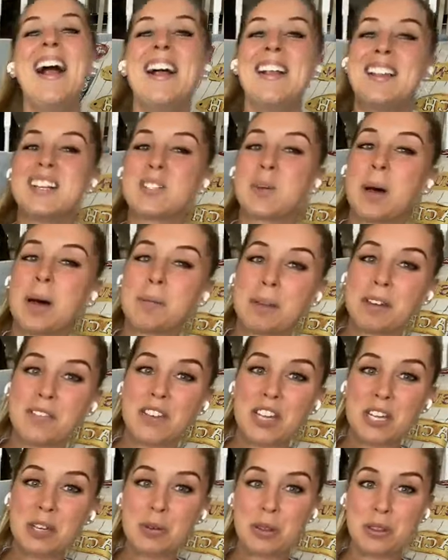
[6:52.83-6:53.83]
That's why I'm
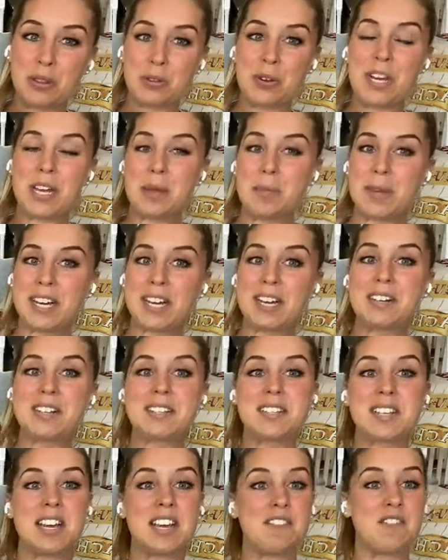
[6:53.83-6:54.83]
giving you 3,
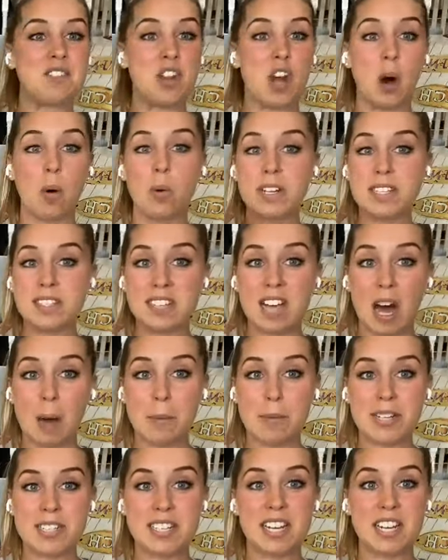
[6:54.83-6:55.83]
because if no one's
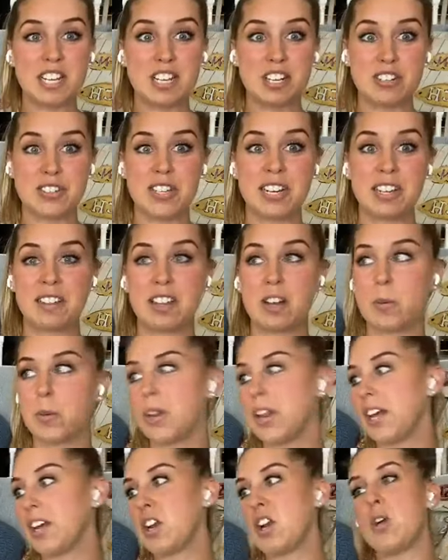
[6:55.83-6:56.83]
commenting and you're sitting there, we're
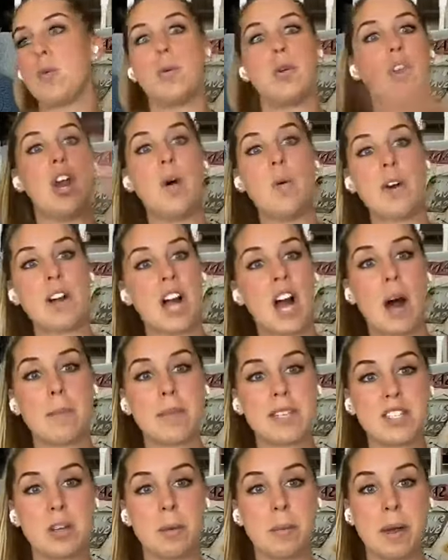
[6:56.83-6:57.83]
like, no one
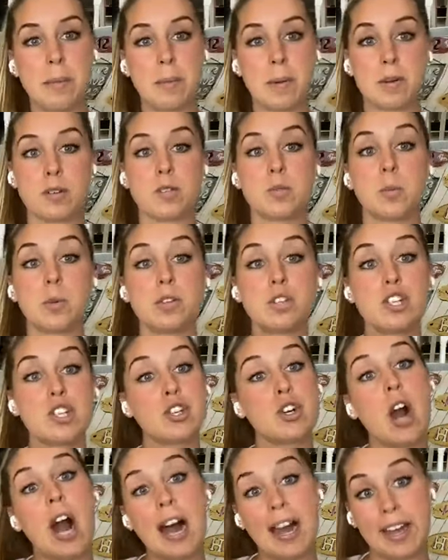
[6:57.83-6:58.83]
comments on my post. Well,
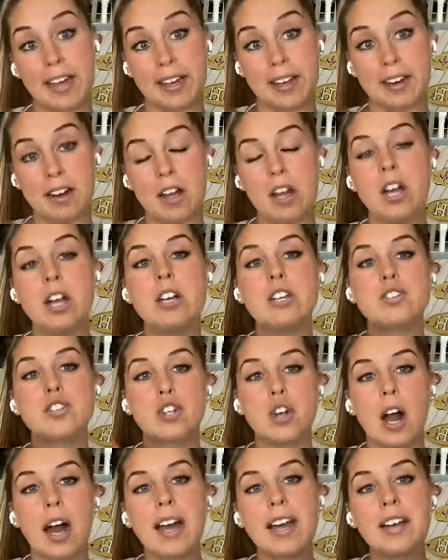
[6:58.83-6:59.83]
try it.
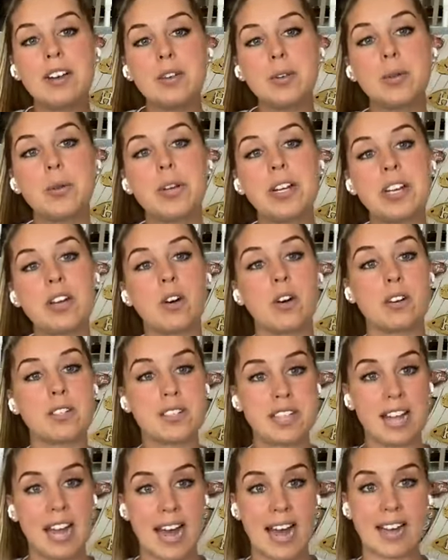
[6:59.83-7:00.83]
Try including
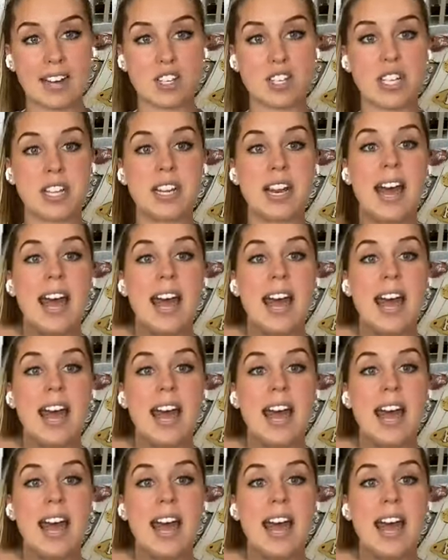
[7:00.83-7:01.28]
calls to action.